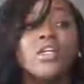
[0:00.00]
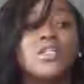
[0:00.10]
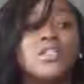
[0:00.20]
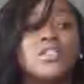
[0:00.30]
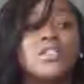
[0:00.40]

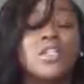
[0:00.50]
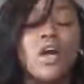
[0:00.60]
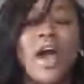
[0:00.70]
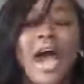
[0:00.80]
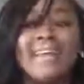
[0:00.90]

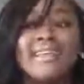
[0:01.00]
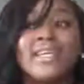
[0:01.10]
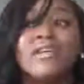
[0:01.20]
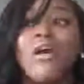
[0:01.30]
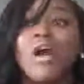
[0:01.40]
So I
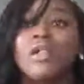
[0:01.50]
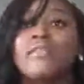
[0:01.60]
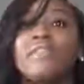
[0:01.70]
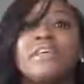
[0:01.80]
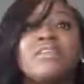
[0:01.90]
did all
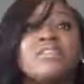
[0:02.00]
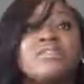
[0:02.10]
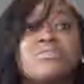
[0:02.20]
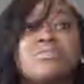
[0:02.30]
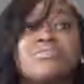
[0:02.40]
of this
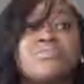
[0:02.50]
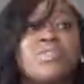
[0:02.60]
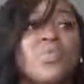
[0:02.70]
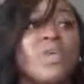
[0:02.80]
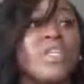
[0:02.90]

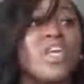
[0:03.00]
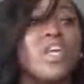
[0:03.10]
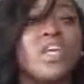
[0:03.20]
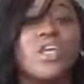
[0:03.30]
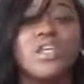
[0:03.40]

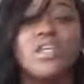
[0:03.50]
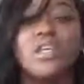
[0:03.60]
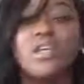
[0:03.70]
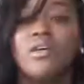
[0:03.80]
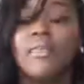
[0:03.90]
within
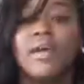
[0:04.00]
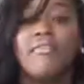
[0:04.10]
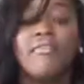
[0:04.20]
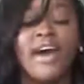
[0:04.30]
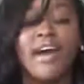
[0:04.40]
about a
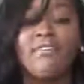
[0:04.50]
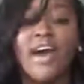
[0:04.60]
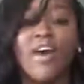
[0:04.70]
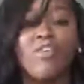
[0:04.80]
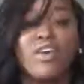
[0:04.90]

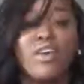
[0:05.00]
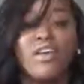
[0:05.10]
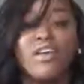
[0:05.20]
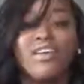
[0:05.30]
5-hour